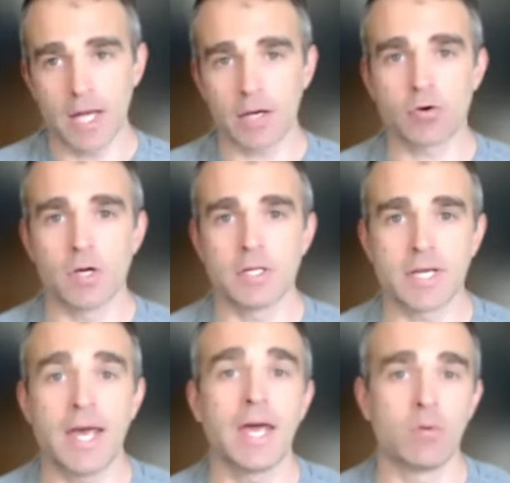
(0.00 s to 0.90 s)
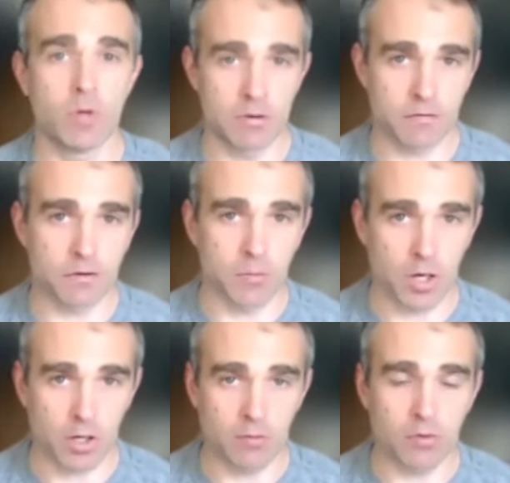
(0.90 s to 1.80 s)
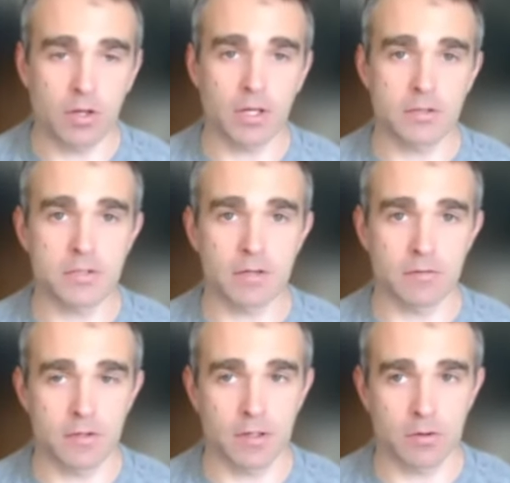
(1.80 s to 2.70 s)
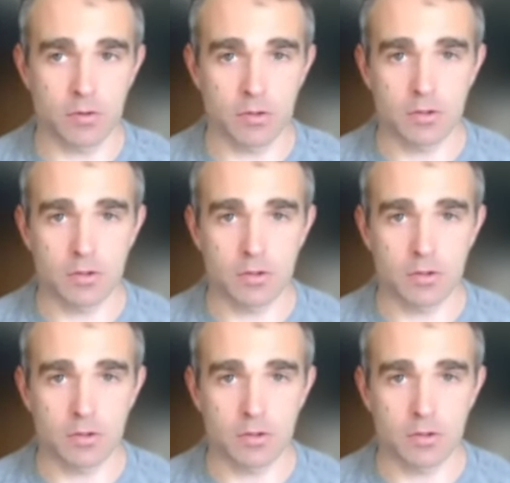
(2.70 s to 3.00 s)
creates a headwind for the market, we think, instead of a tailwind.